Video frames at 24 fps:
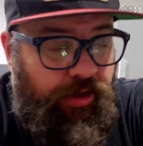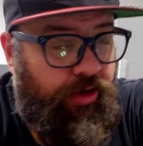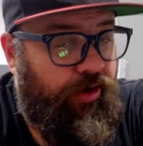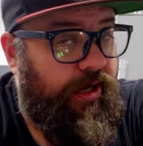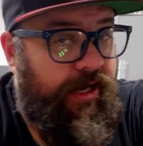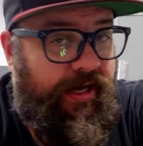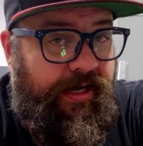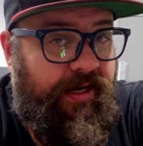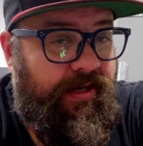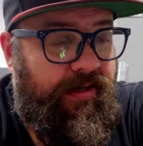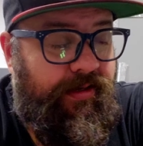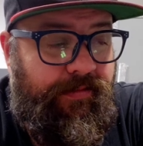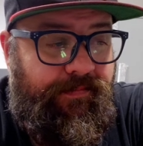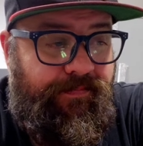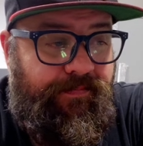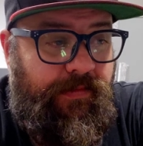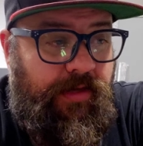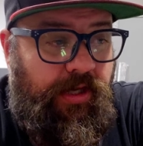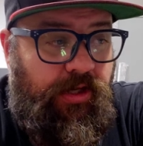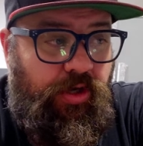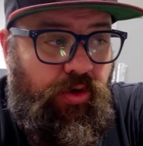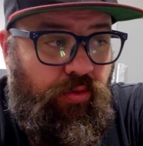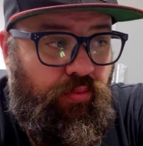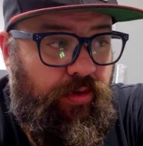you're in it
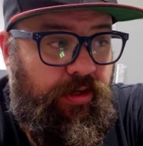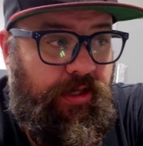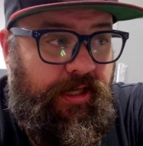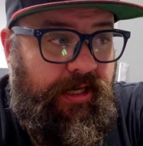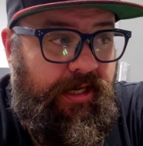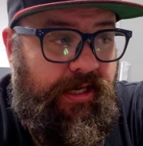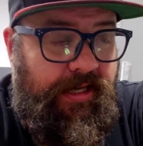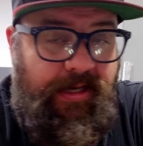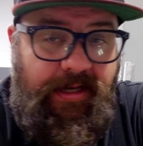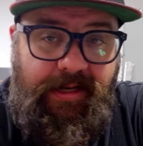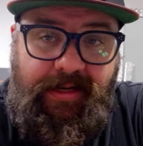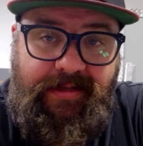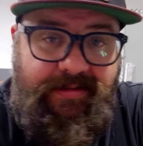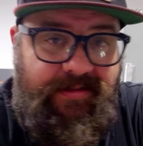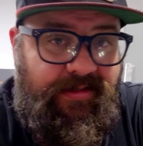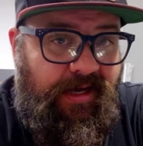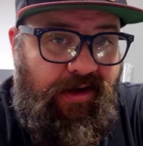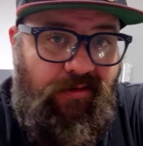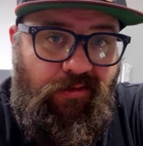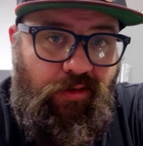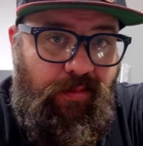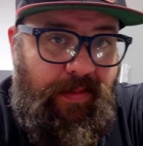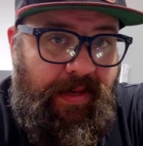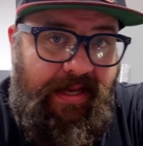and you're really in it, it's
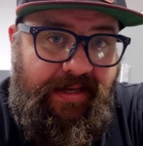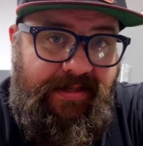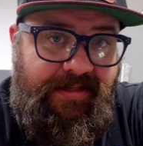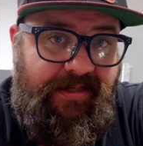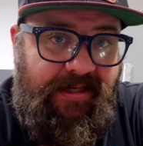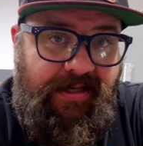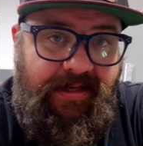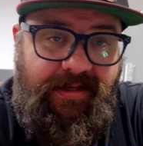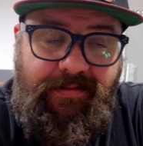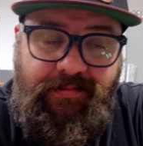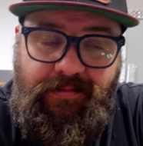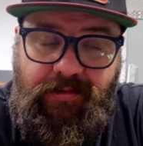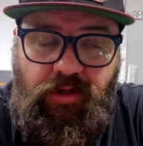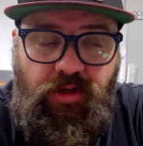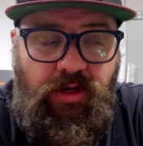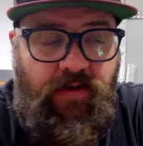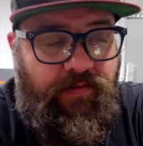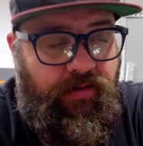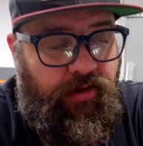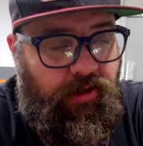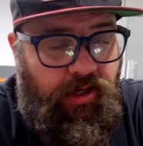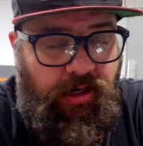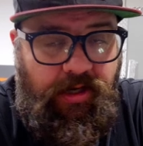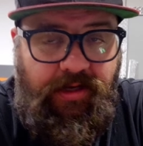not romantic. You have
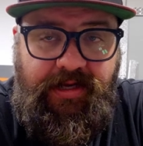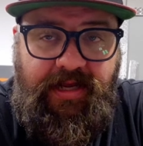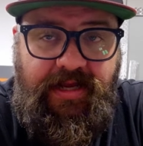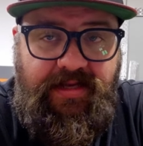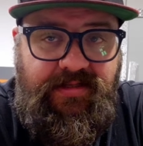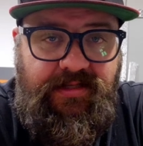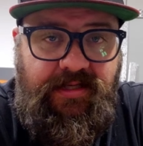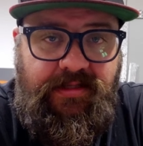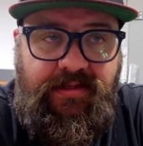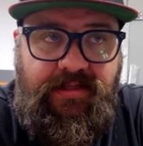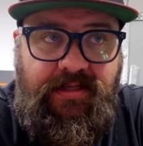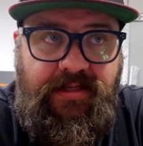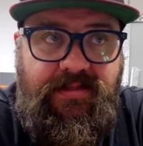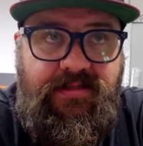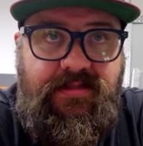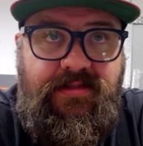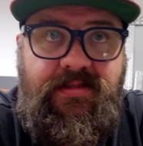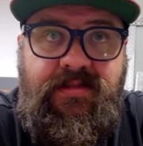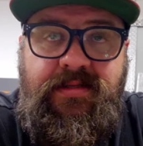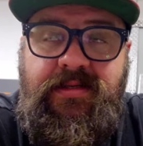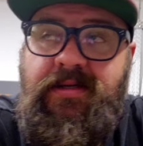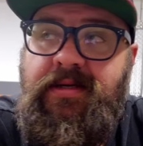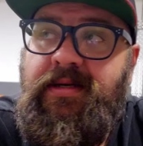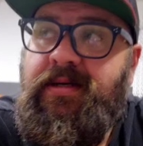a lot of days like this.